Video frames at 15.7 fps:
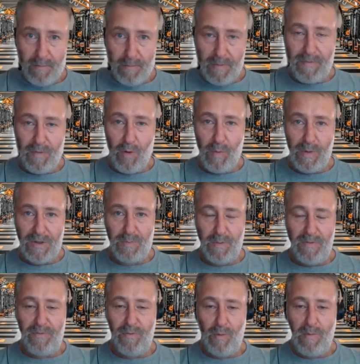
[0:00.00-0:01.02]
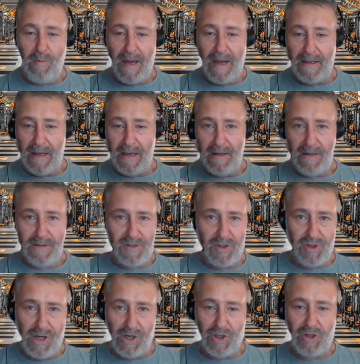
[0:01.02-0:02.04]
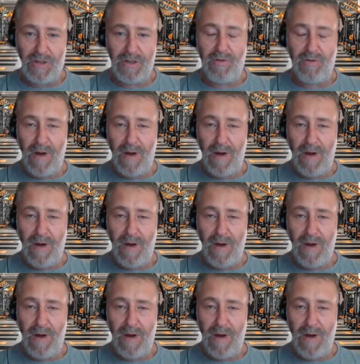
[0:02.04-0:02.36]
before we make any suggestions.